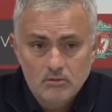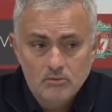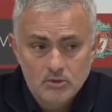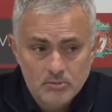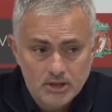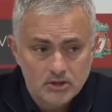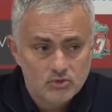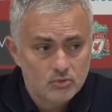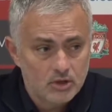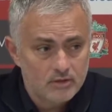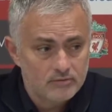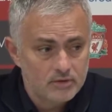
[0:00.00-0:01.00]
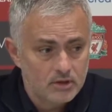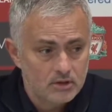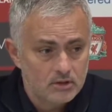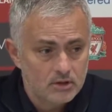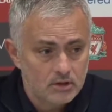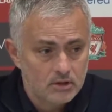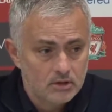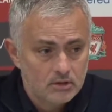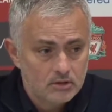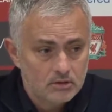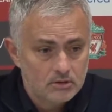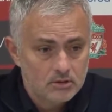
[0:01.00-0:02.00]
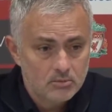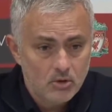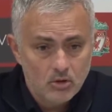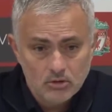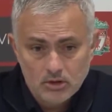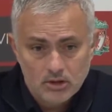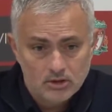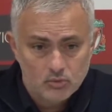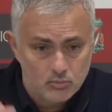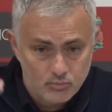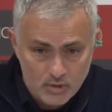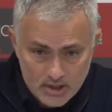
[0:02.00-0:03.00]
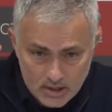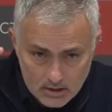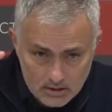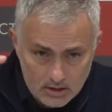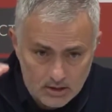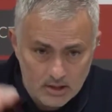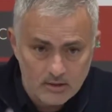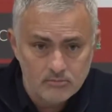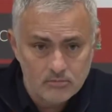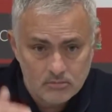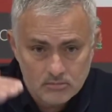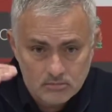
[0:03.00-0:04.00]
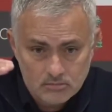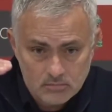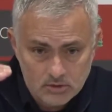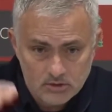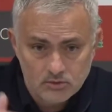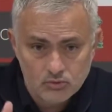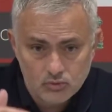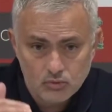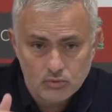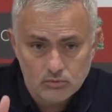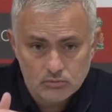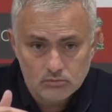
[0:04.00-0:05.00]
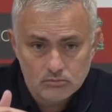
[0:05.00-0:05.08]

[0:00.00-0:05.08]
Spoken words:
We managed to have the ball and to bring the game into,